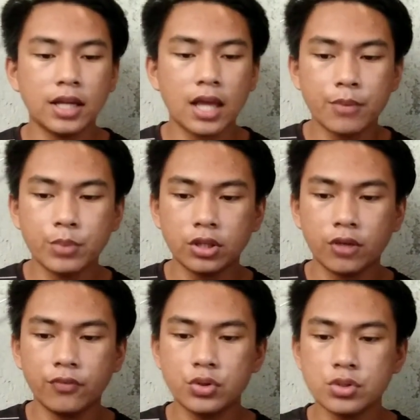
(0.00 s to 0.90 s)
a habit
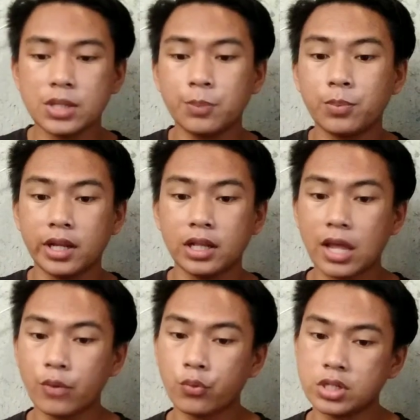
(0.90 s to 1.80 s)
of using plain
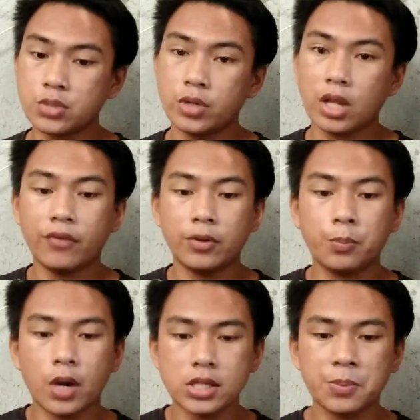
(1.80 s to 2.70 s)
language whenever
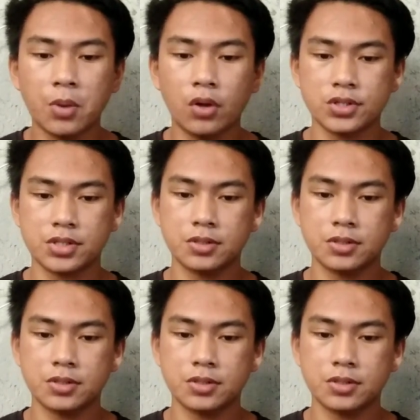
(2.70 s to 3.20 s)
possible.